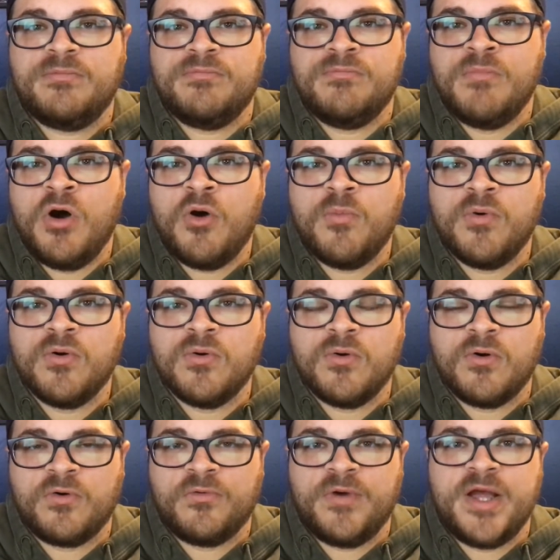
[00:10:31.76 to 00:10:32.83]
mobile
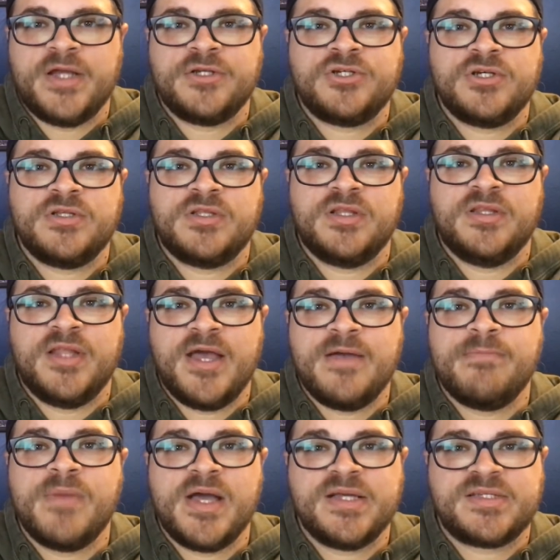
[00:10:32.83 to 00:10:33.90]
or rangy, then they
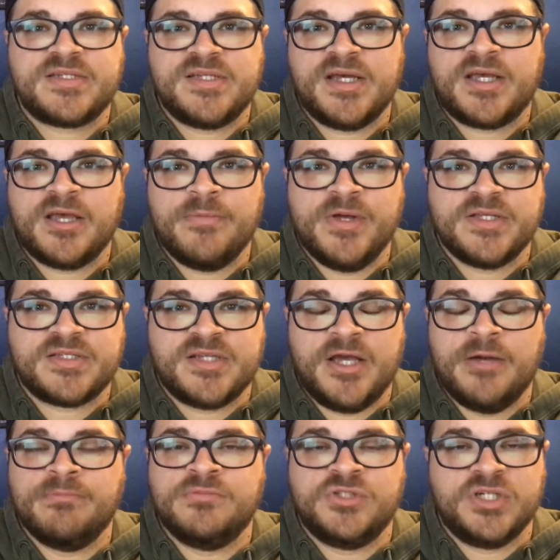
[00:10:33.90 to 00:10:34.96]
may stick him at
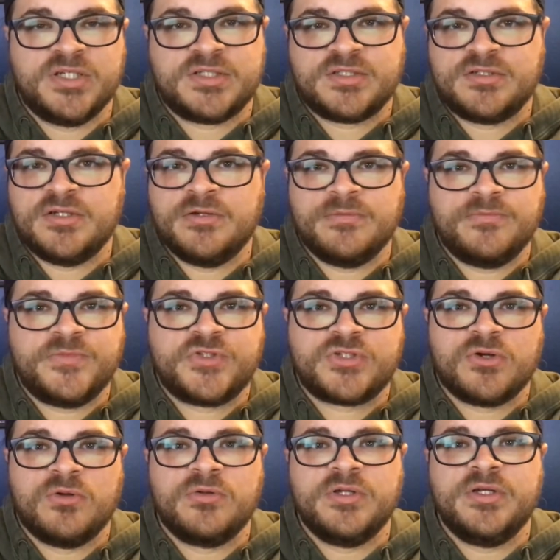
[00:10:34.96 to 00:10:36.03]
Sam just to
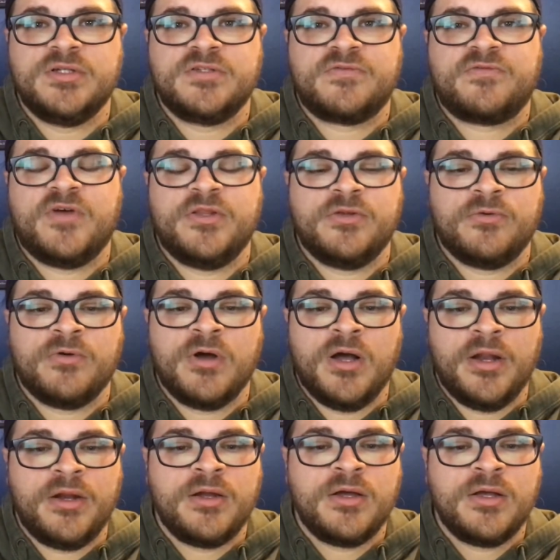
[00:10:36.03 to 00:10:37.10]
solely defend the
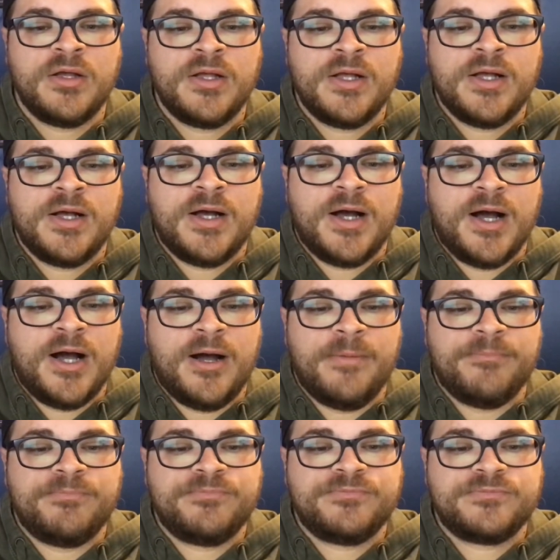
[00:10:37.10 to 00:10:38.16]
run.
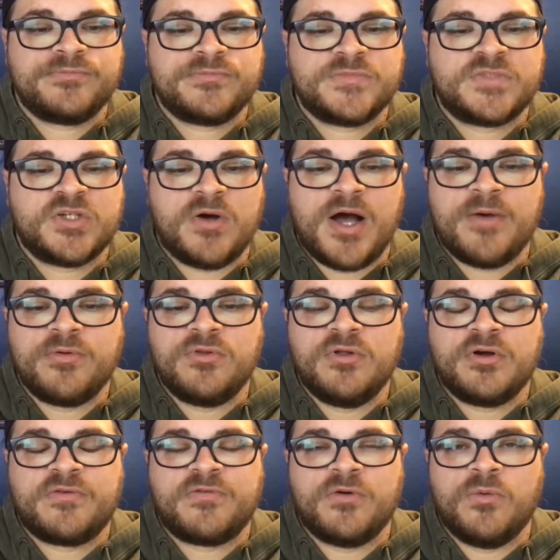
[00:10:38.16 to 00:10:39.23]
So I would
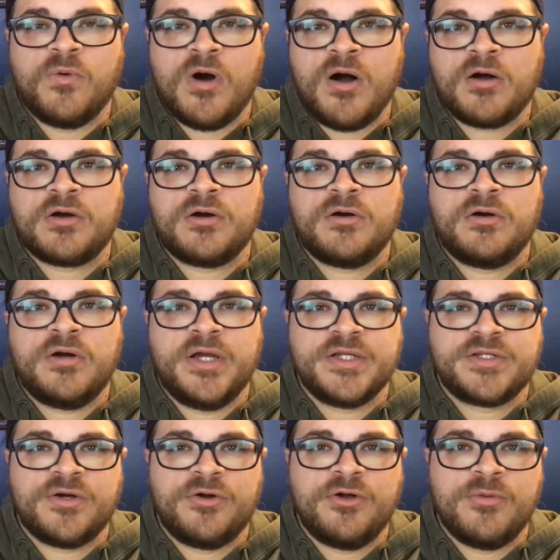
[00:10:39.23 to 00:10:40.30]
look for Walker,
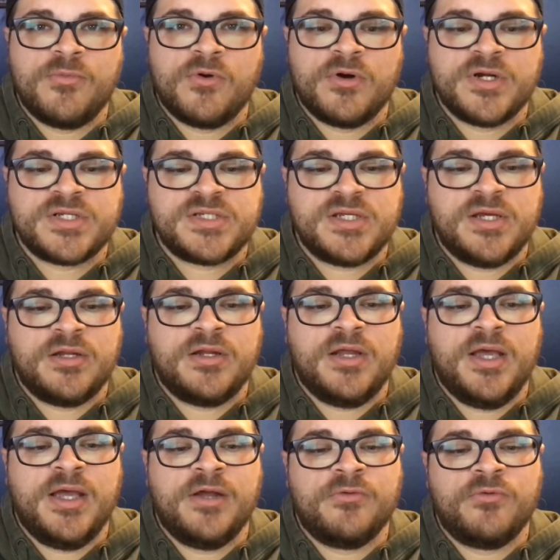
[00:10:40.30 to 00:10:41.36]
Antonio Morrison,
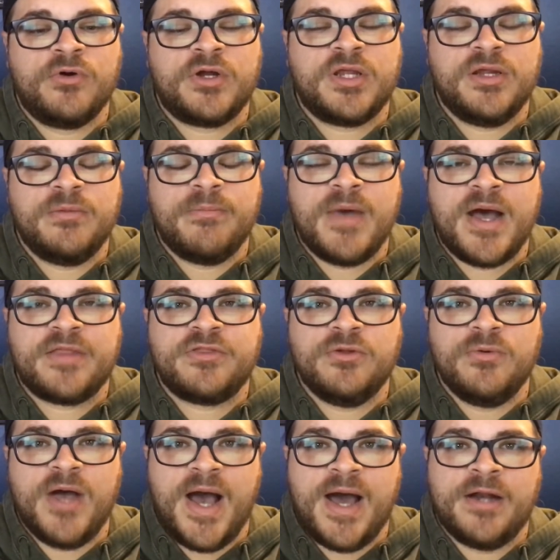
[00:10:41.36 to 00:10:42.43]
and rookie
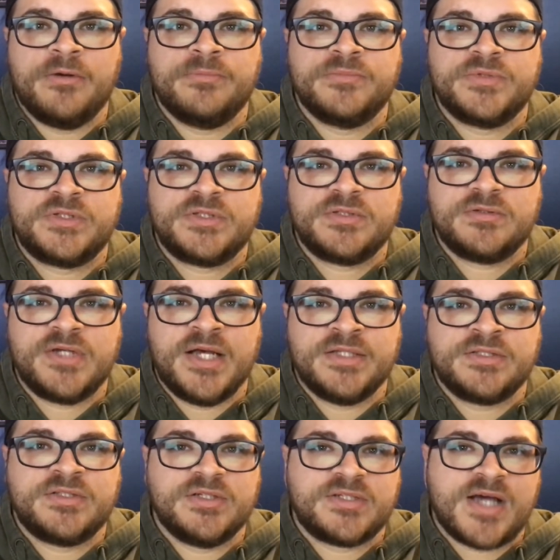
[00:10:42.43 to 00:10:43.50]
Matthew Adams
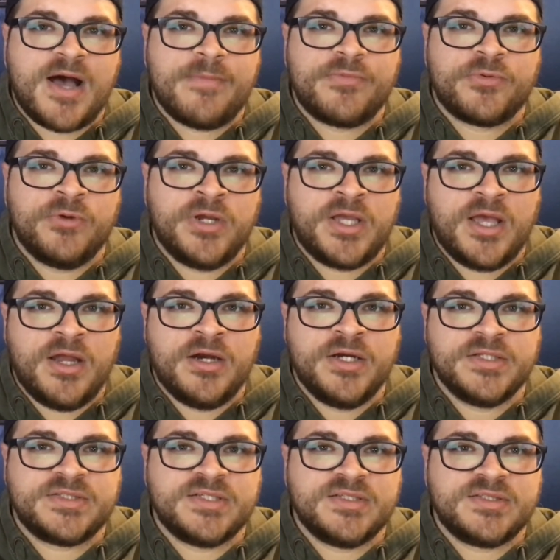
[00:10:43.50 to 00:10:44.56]
as the top 3
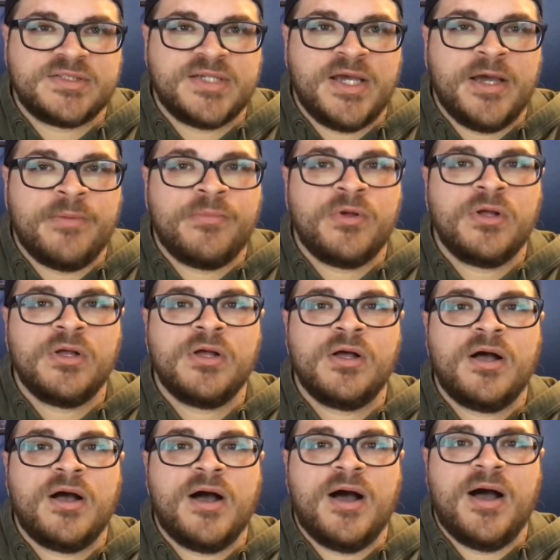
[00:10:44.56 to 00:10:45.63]
candidates at Sam.
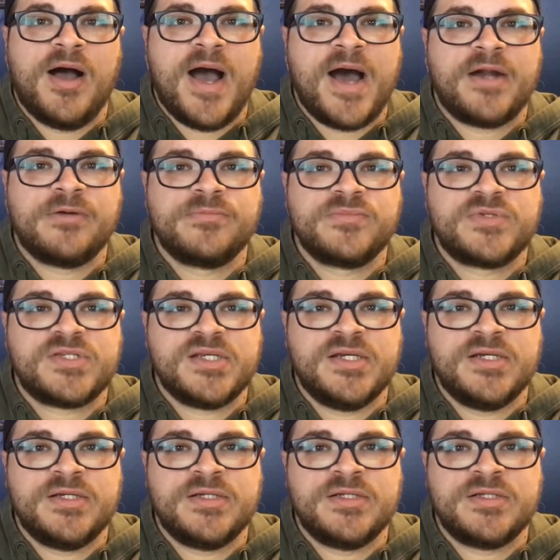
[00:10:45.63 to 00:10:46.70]
Adams
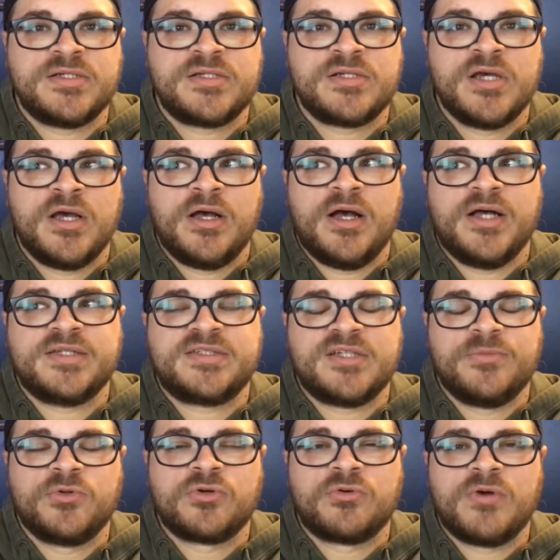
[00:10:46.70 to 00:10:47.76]
is a
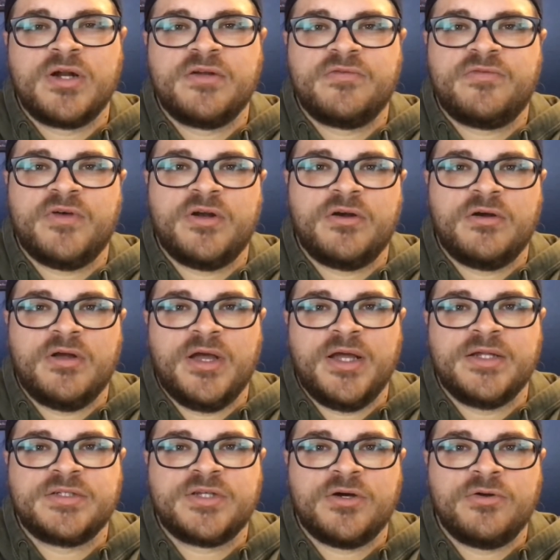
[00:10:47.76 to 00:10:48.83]
similar run defender to
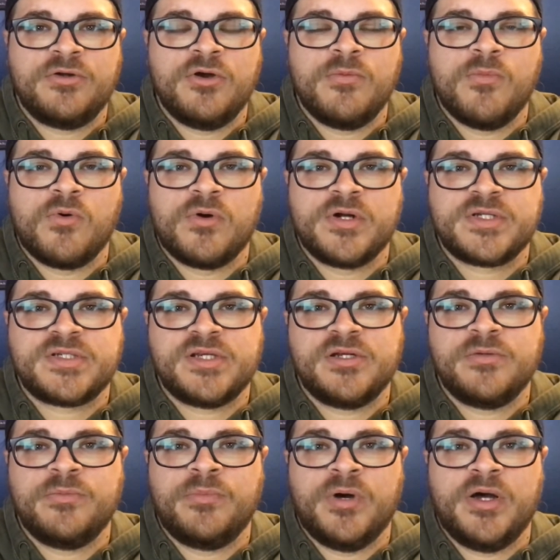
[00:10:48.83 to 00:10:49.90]
Antonio
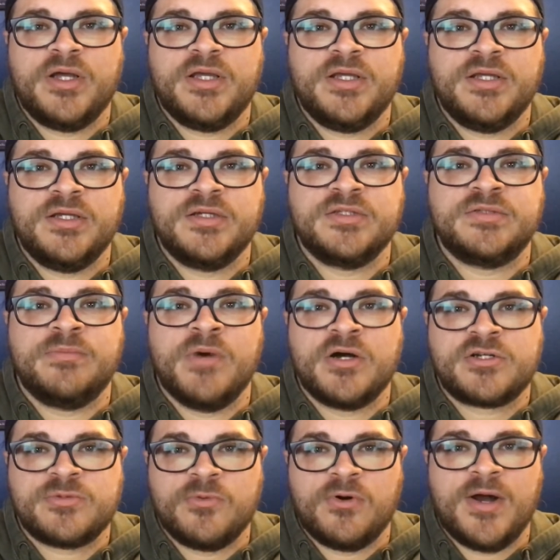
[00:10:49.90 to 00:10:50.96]
Morrison, but he is
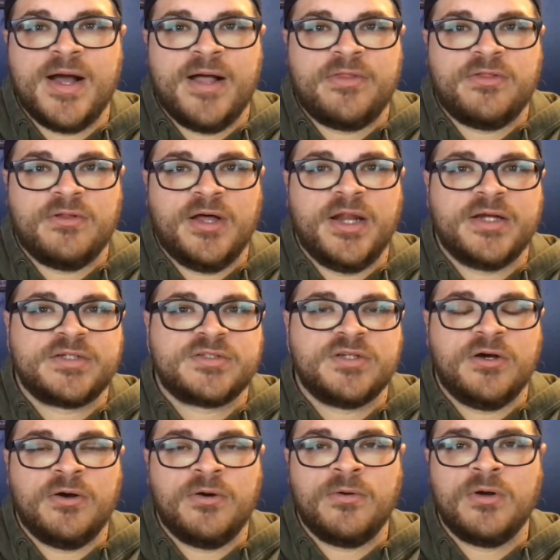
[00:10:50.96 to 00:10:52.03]
much more athletic.
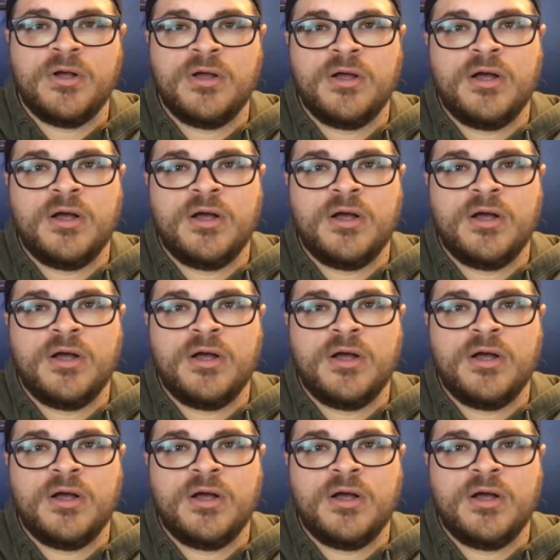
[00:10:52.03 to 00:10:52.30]
So